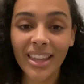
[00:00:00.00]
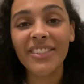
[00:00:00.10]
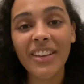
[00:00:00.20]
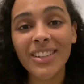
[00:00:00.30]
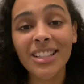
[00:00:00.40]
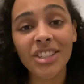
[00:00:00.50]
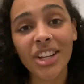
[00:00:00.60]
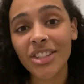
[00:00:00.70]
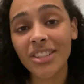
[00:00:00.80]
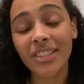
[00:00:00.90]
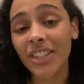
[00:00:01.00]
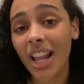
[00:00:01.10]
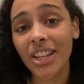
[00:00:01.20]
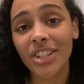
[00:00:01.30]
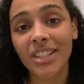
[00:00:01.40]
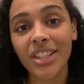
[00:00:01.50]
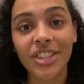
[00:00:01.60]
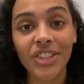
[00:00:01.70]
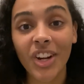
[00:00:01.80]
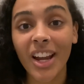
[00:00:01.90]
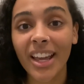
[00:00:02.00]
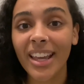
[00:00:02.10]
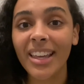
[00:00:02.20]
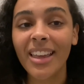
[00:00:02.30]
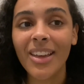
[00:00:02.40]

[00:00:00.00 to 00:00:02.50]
If you have any suggestions of challenges I should try,